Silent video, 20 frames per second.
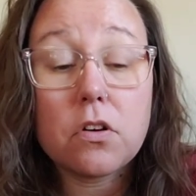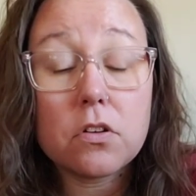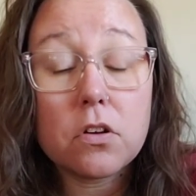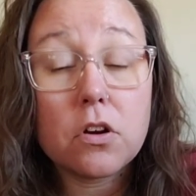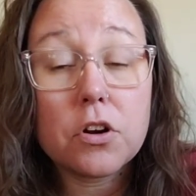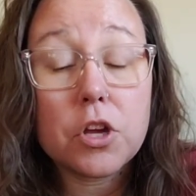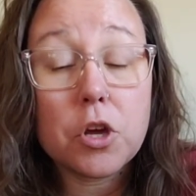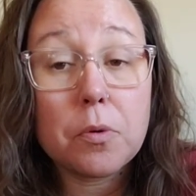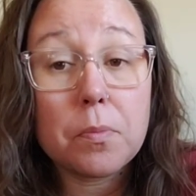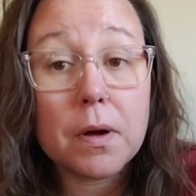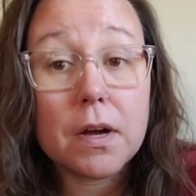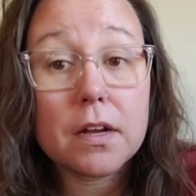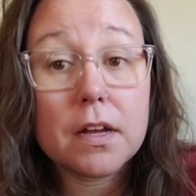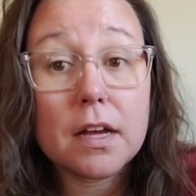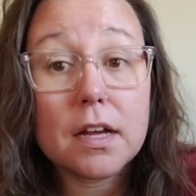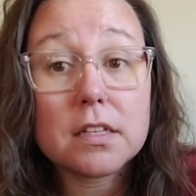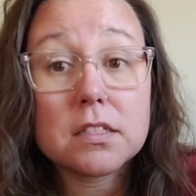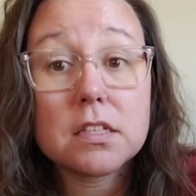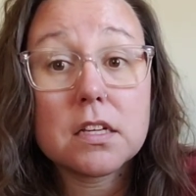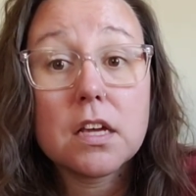audio
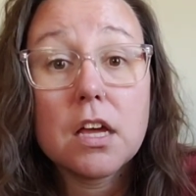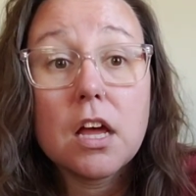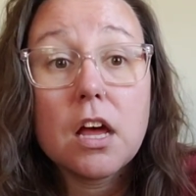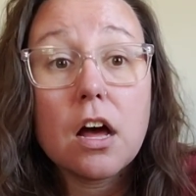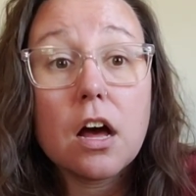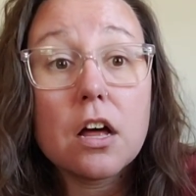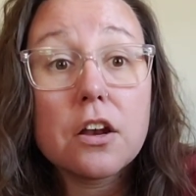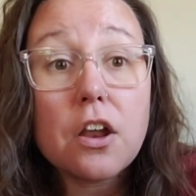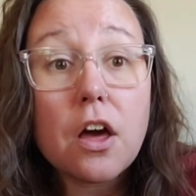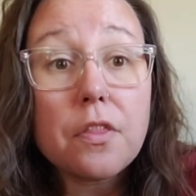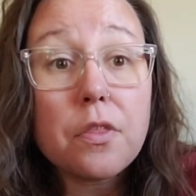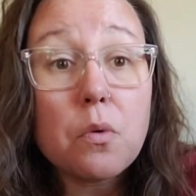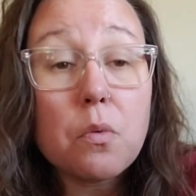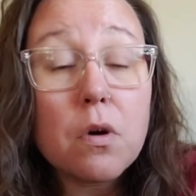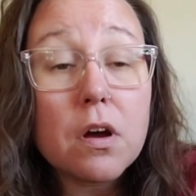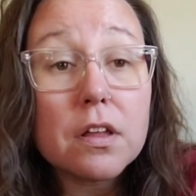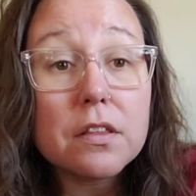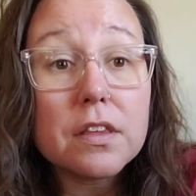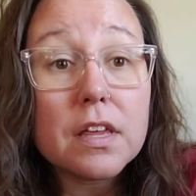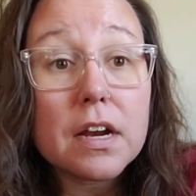podcast. Another
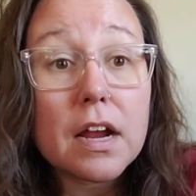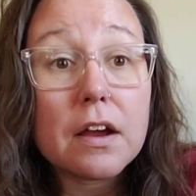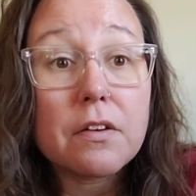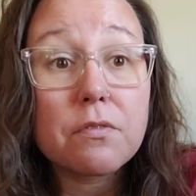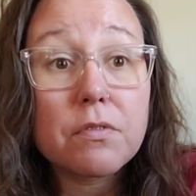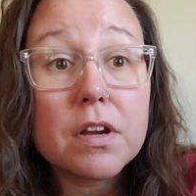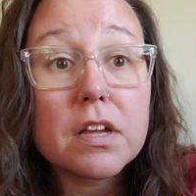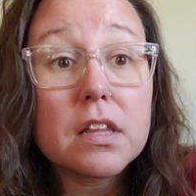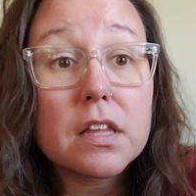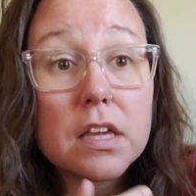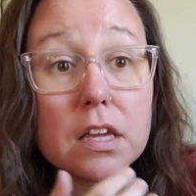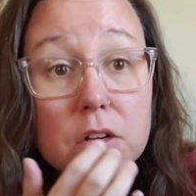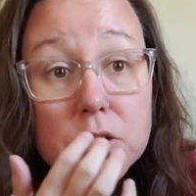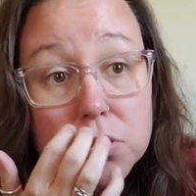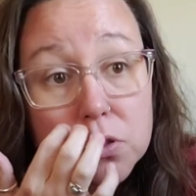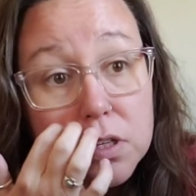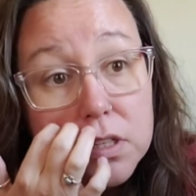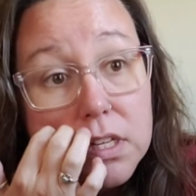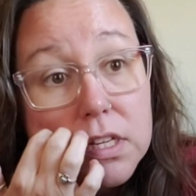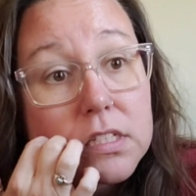one that I really
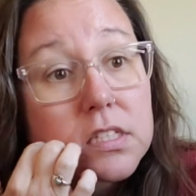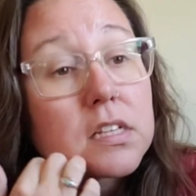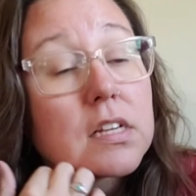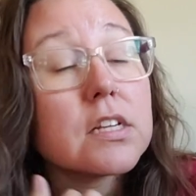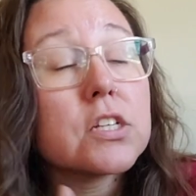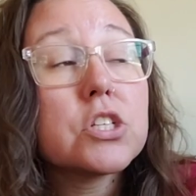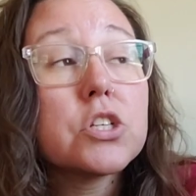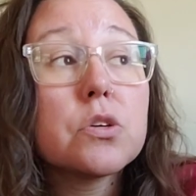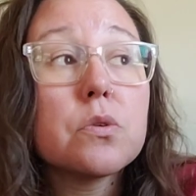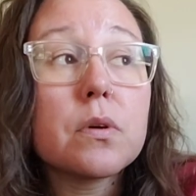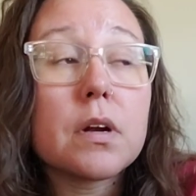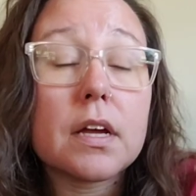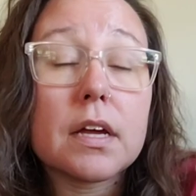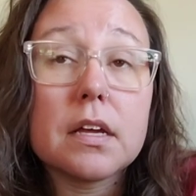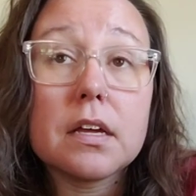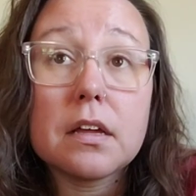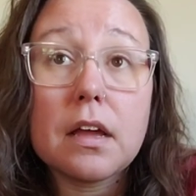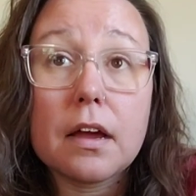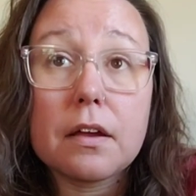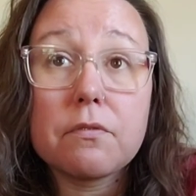enjoy listening to and
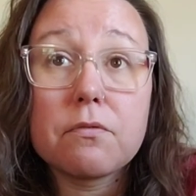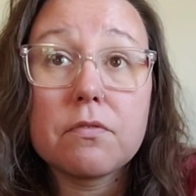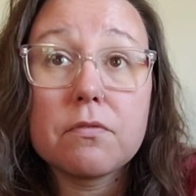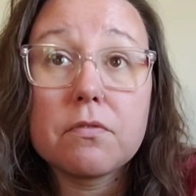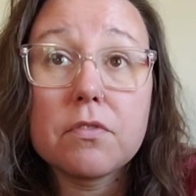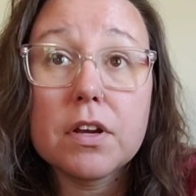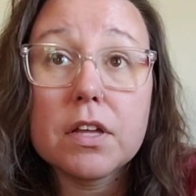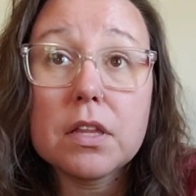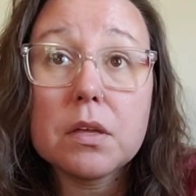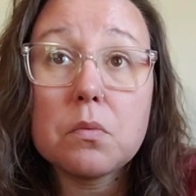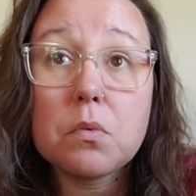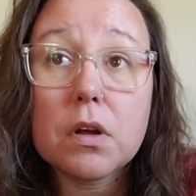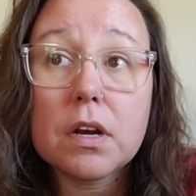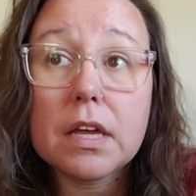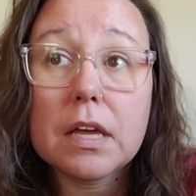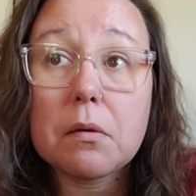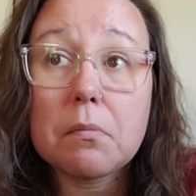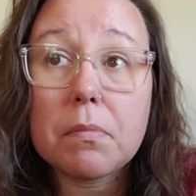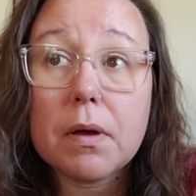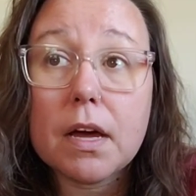I, I really want to
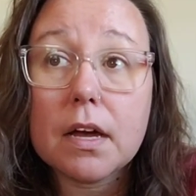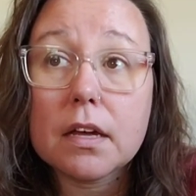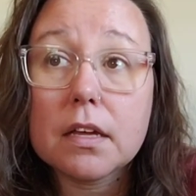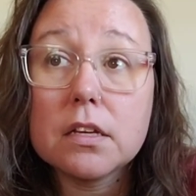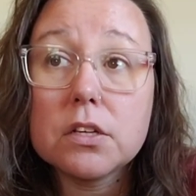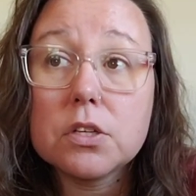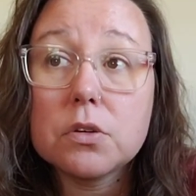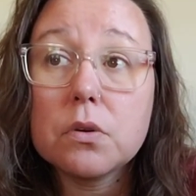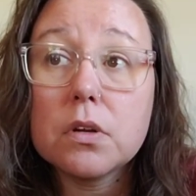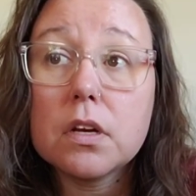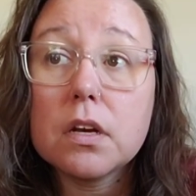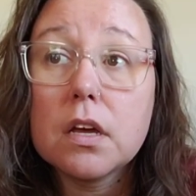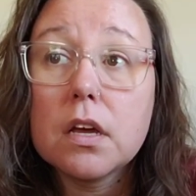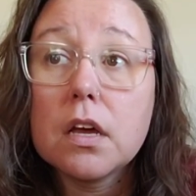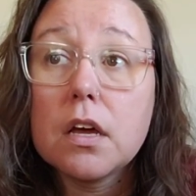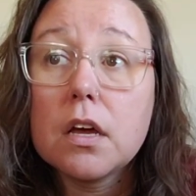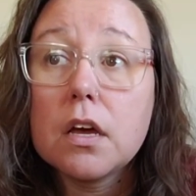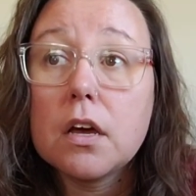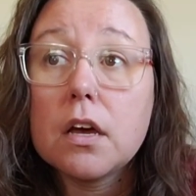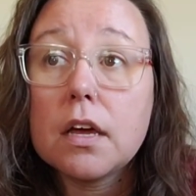get back into it
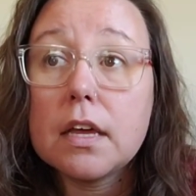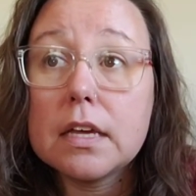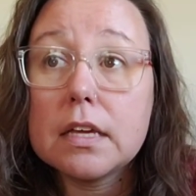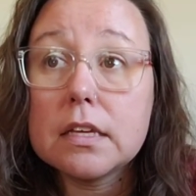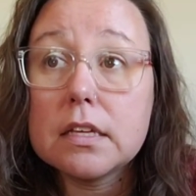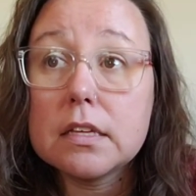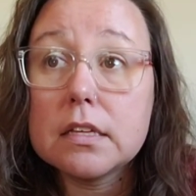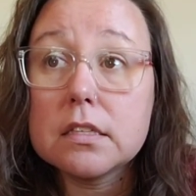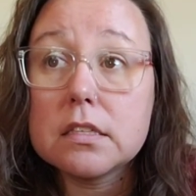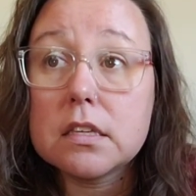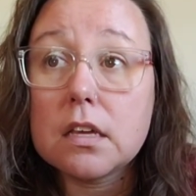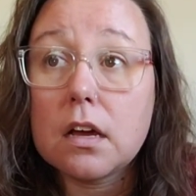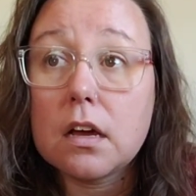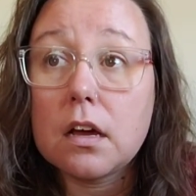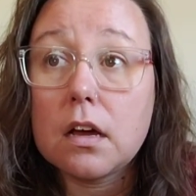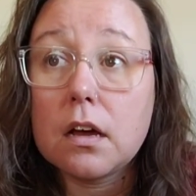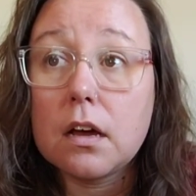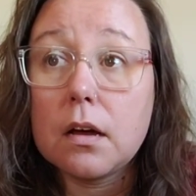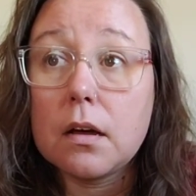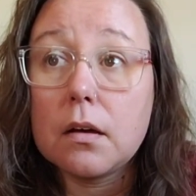is
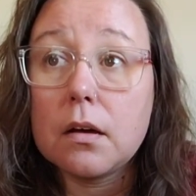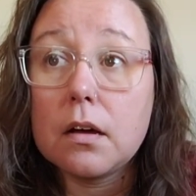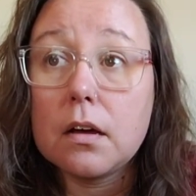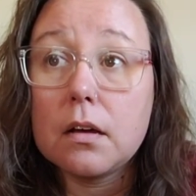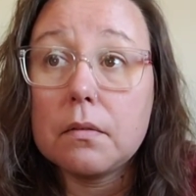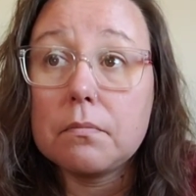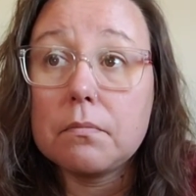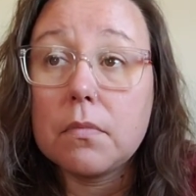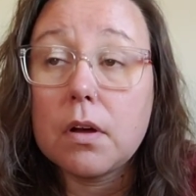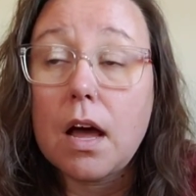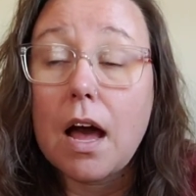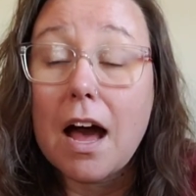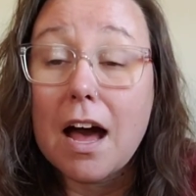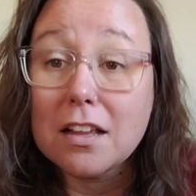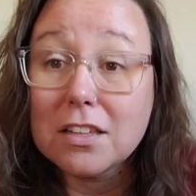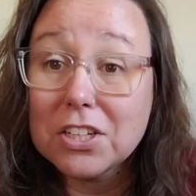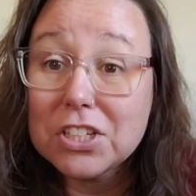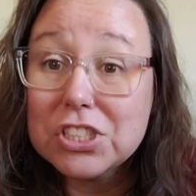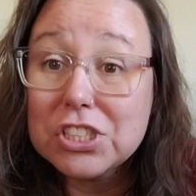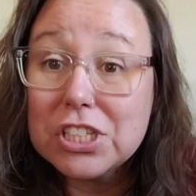um,
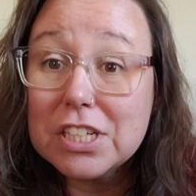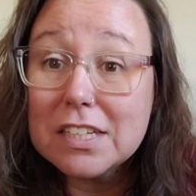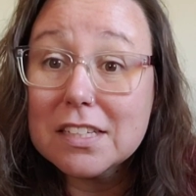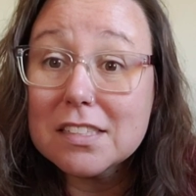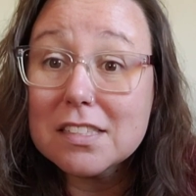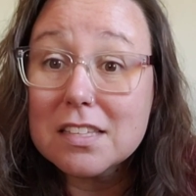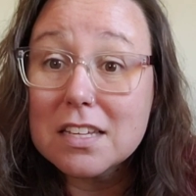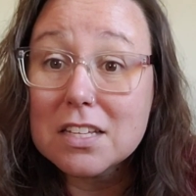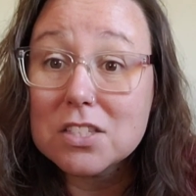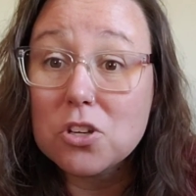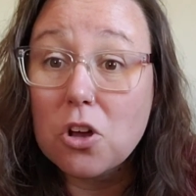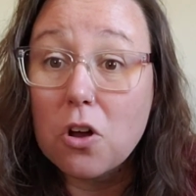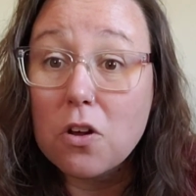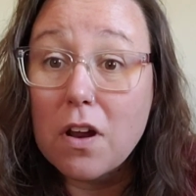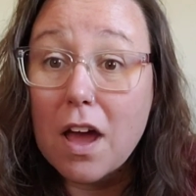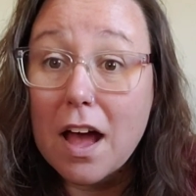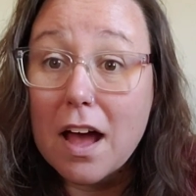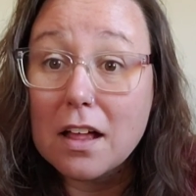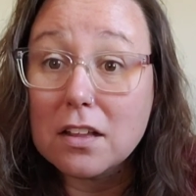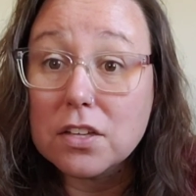Ologies. It's called
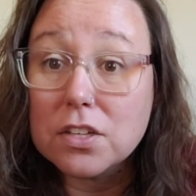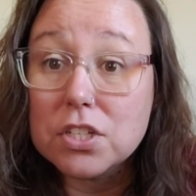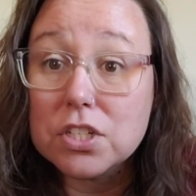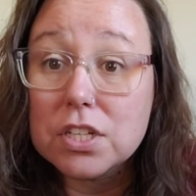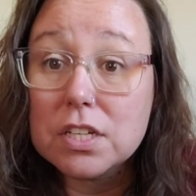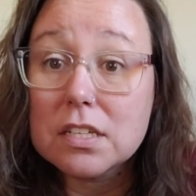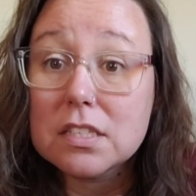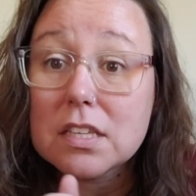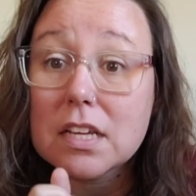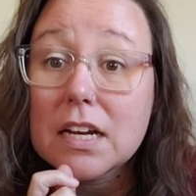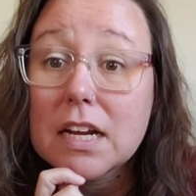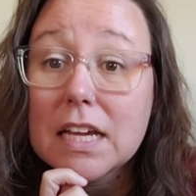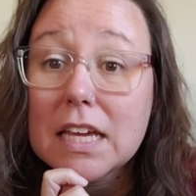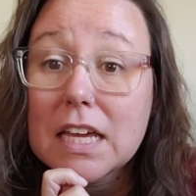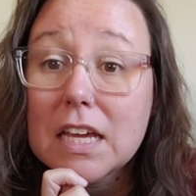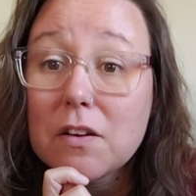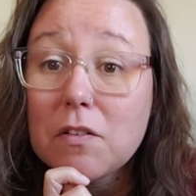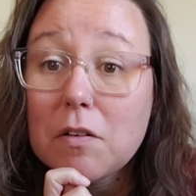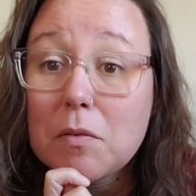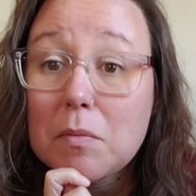Ologies and I
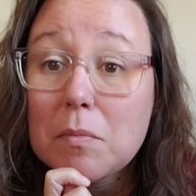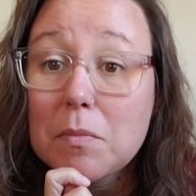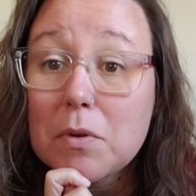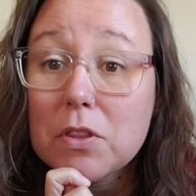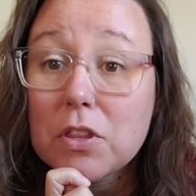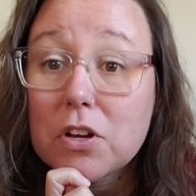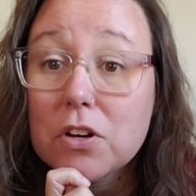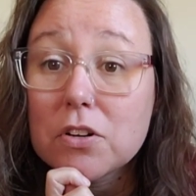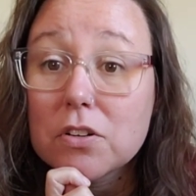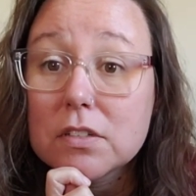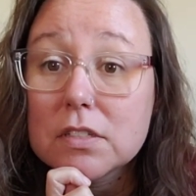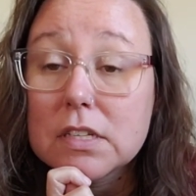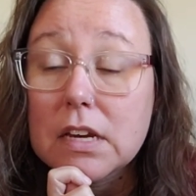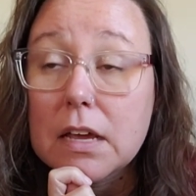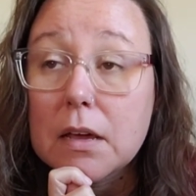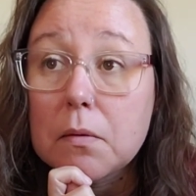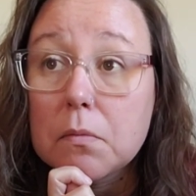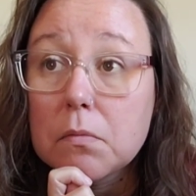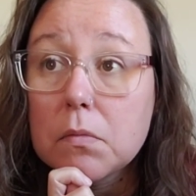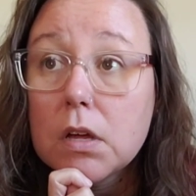can't remember the girl's
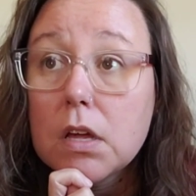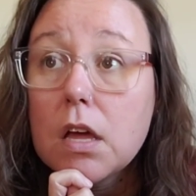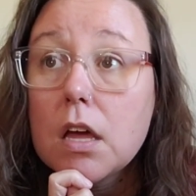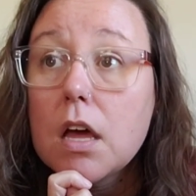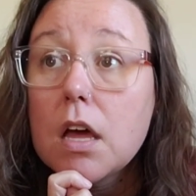name.